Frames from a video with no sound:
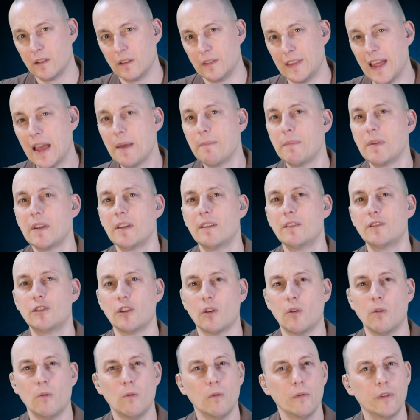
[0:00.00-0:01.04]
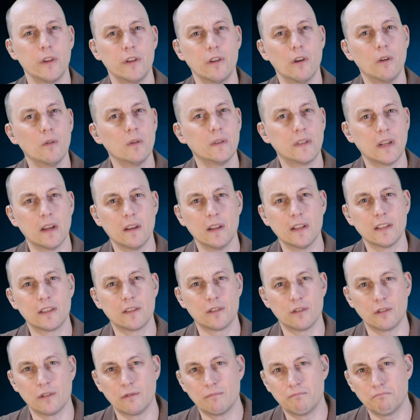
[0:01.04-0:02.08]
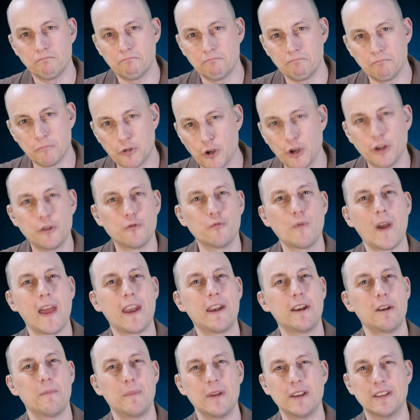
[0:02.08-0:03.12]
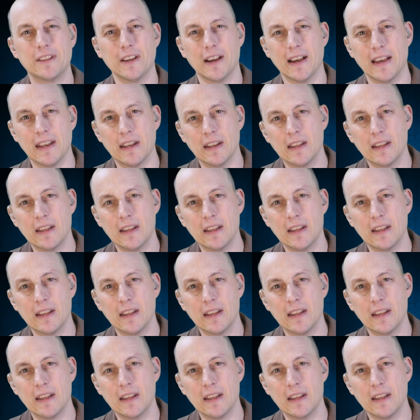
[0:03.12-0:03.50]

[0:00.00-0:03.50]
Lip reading: that means you hold the note till it's good and ready to be done.